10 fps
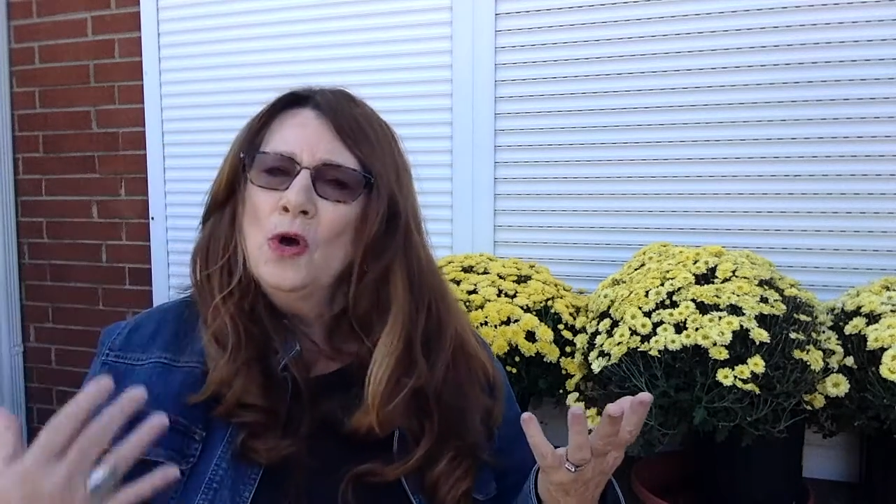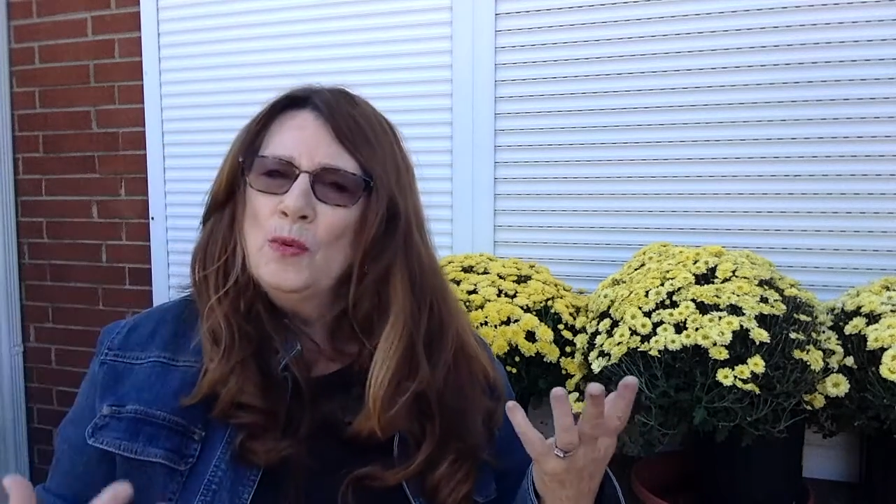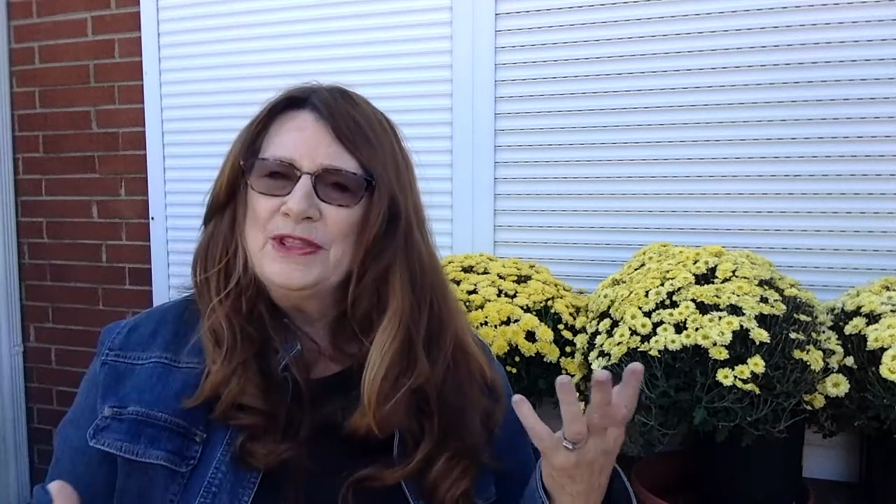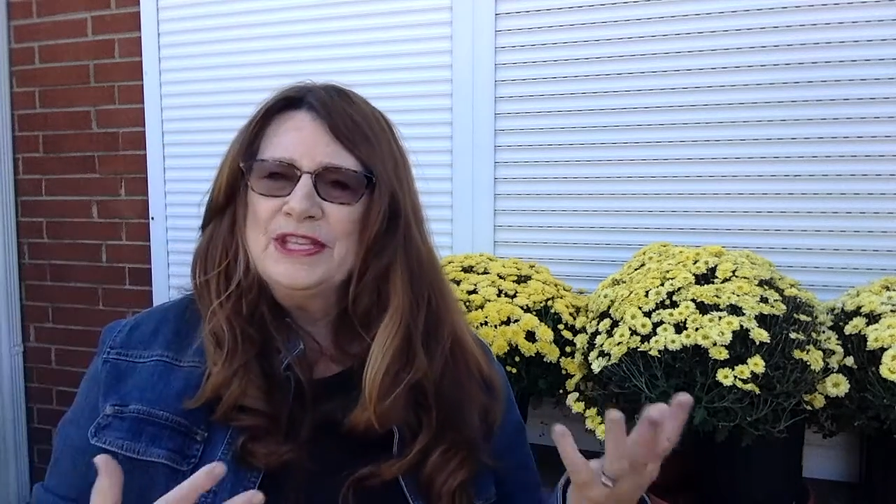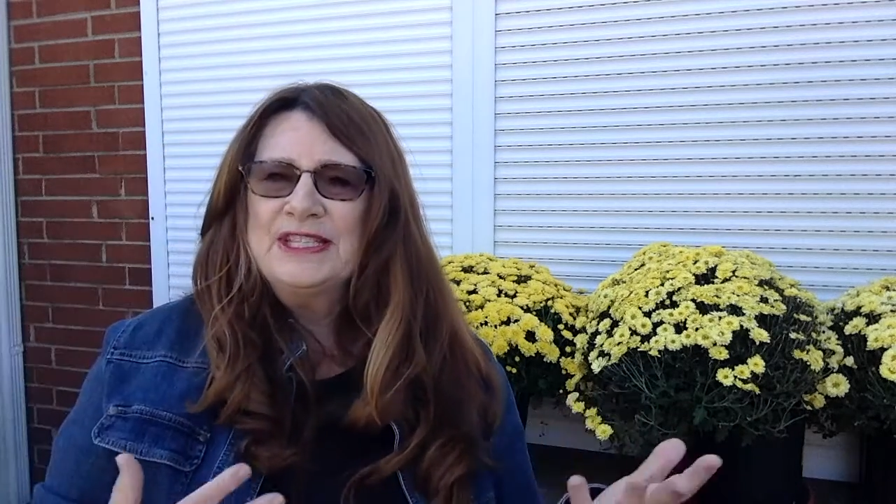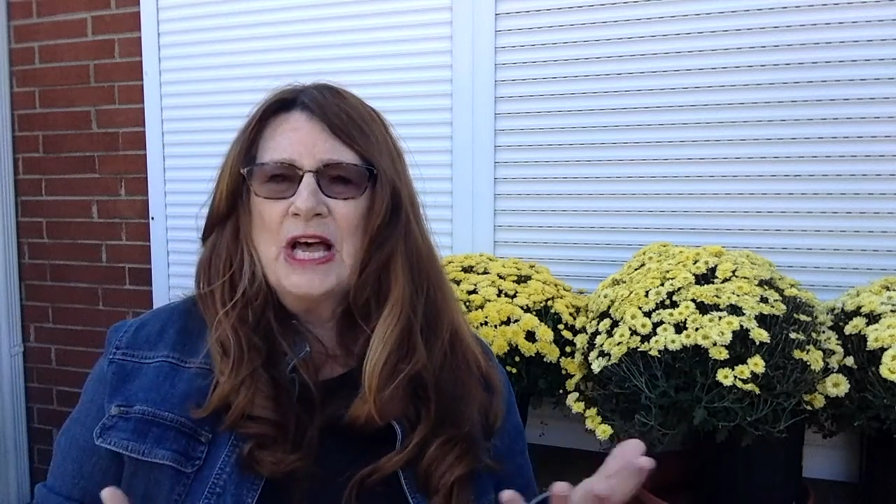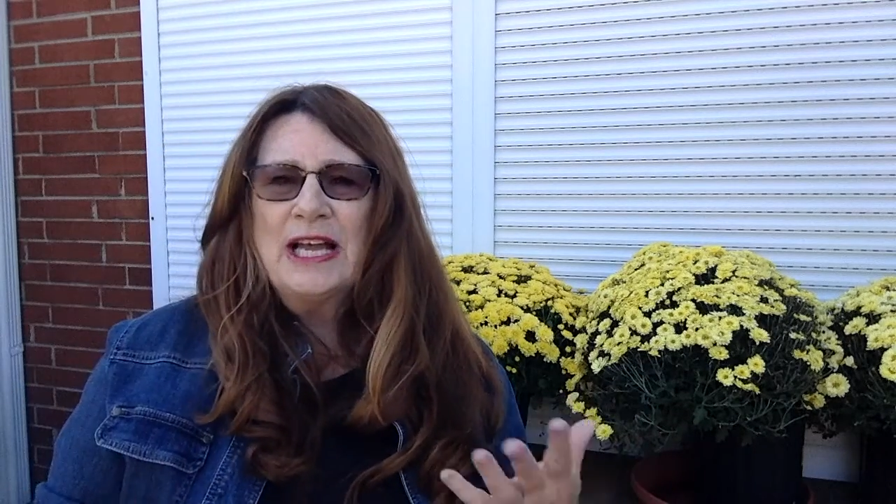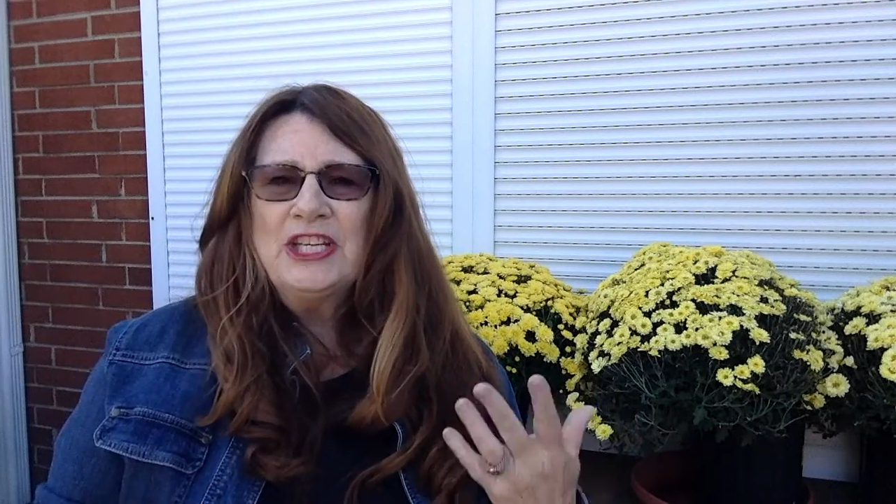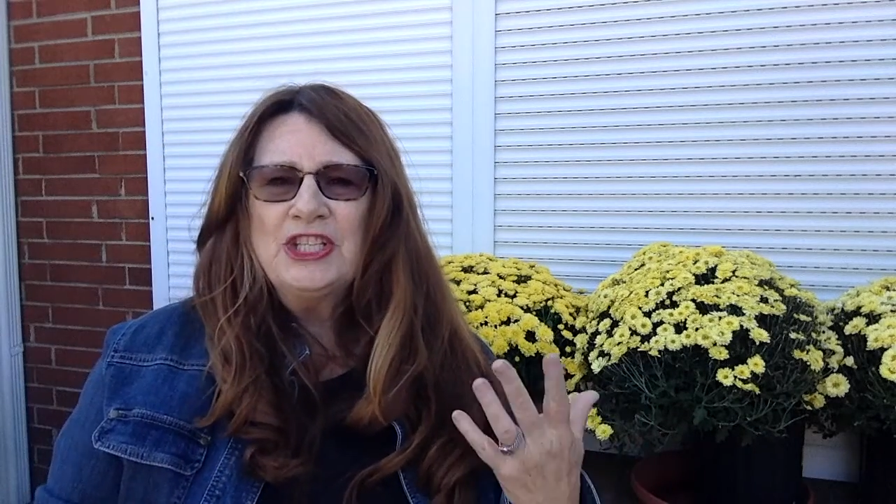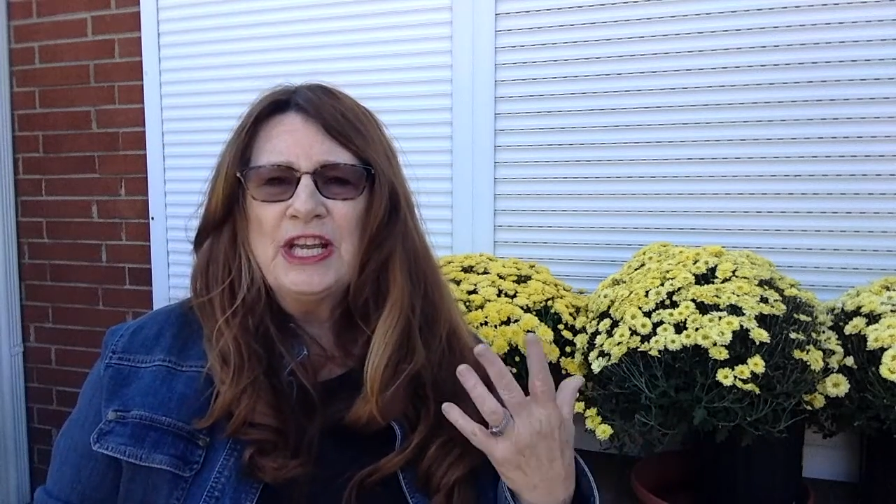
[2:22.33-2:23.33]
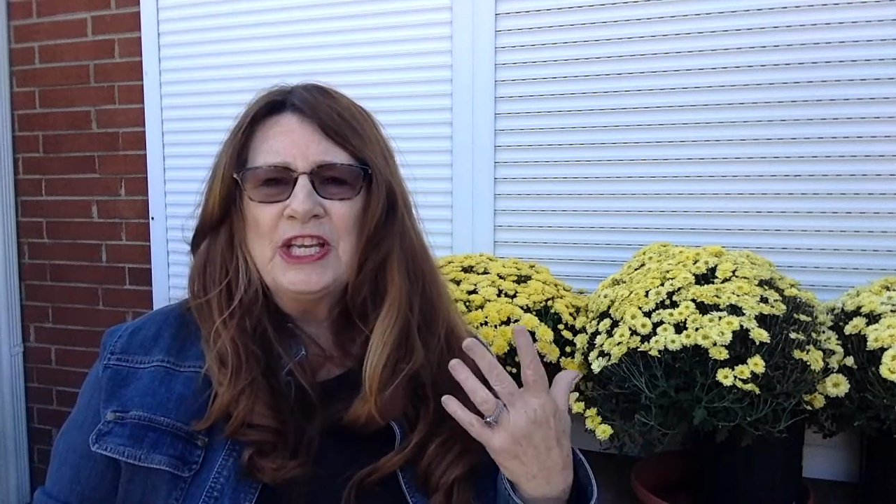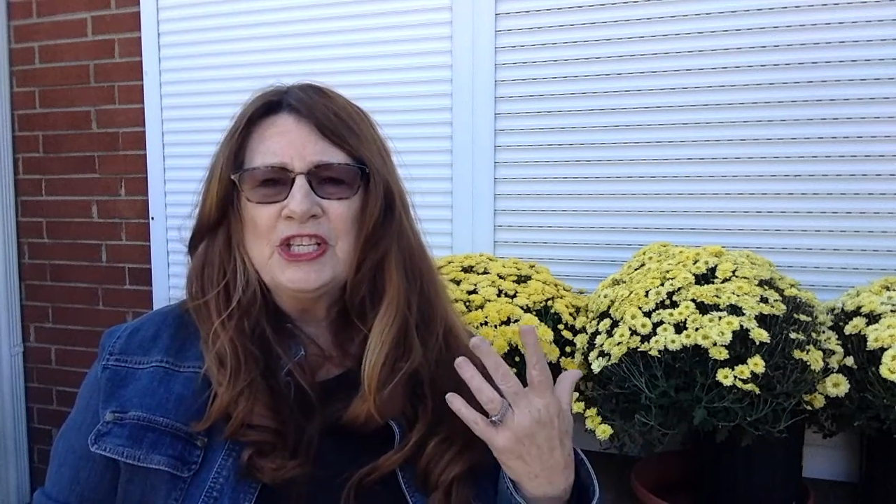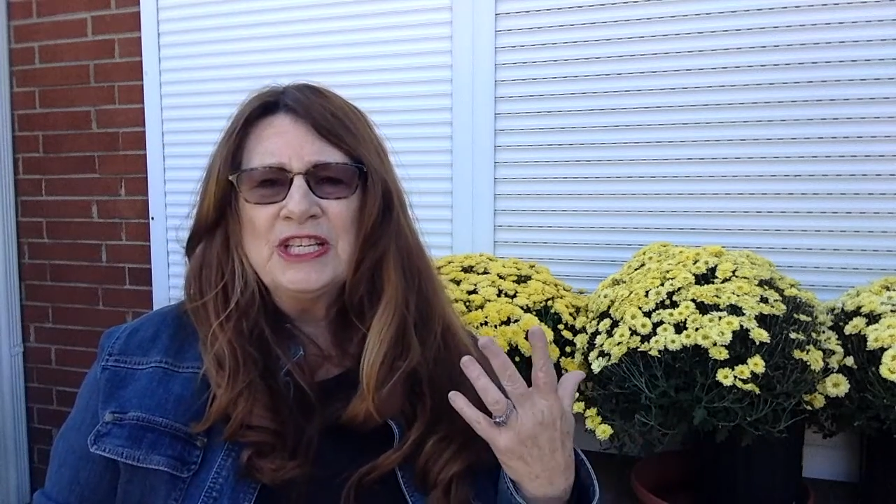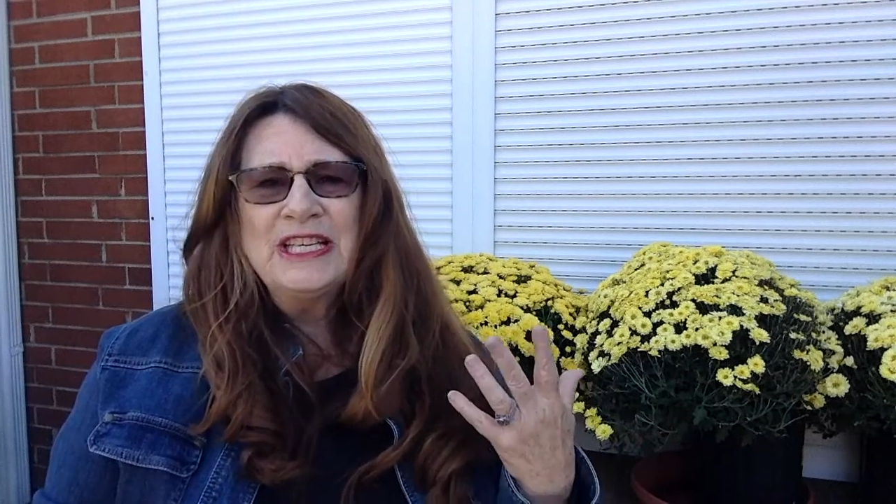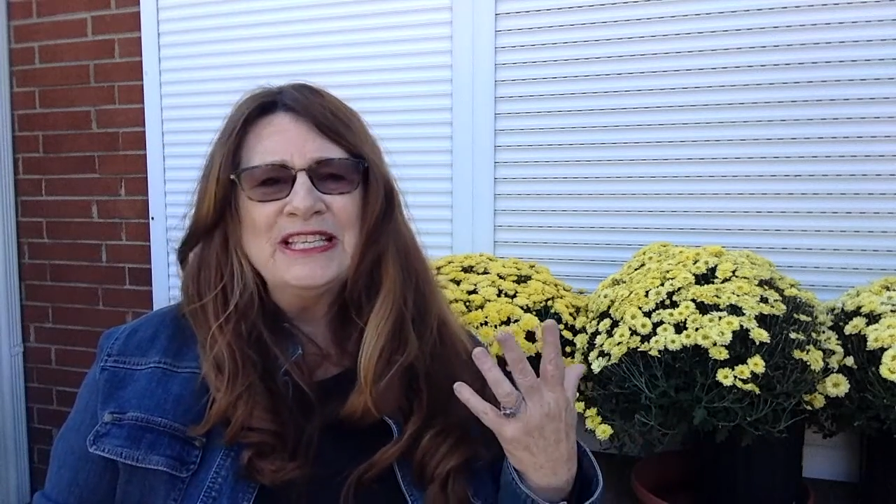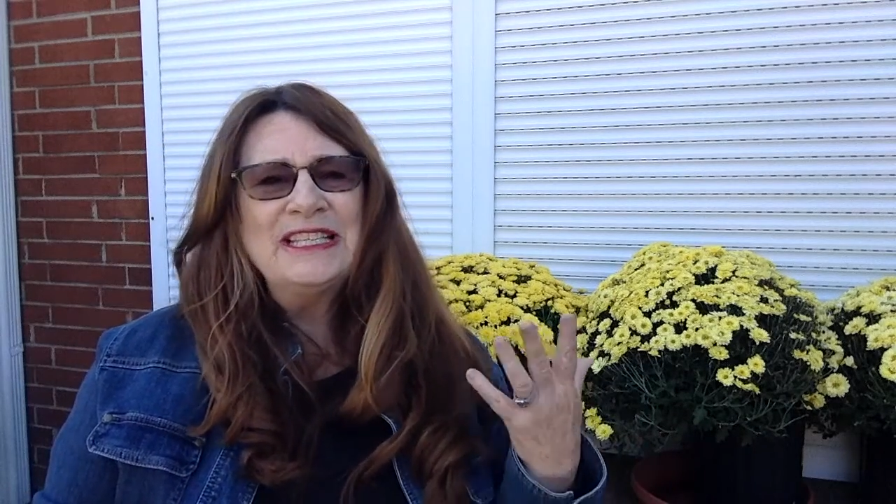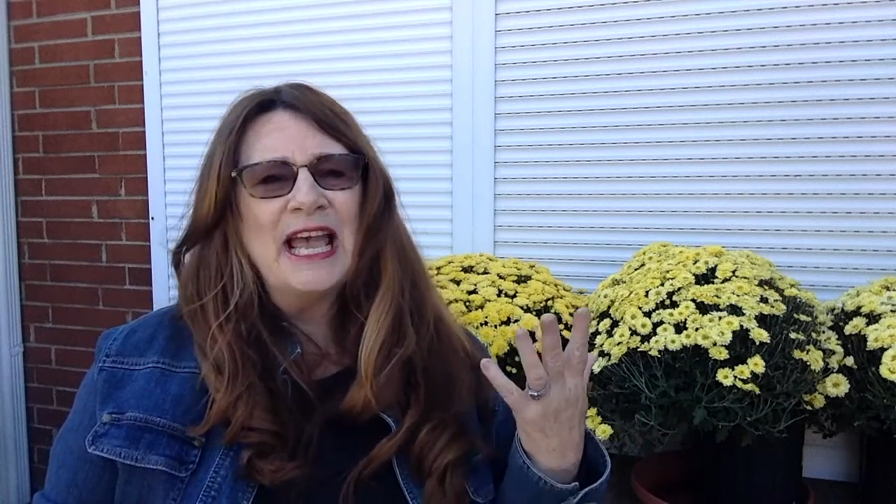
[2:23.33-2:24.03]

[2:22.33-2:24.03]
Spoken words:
with the sign changes